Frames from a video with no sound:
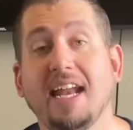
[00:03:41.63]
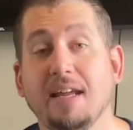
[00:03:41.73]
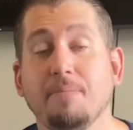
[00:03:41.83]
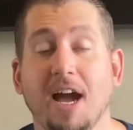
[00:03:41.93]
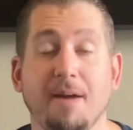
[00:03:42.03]
in
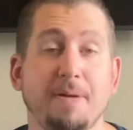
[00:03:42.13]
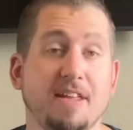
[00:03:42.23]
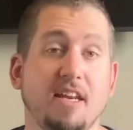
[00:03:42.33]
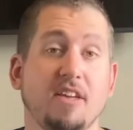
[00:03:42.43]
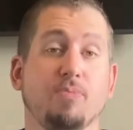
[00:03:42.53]
my
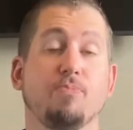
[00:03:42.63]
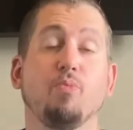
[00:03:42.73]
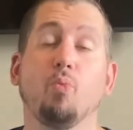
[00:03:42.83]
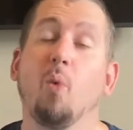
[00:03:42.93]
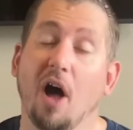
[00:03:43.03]
opinion, is
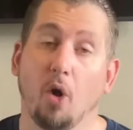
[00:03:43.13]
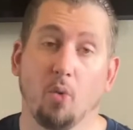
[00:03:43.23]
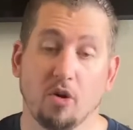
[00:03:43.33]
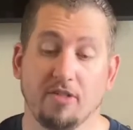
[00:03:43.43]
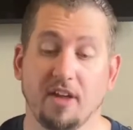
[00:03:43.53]
well
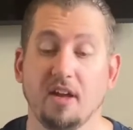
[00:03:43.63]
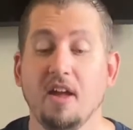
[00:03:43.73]
worth it.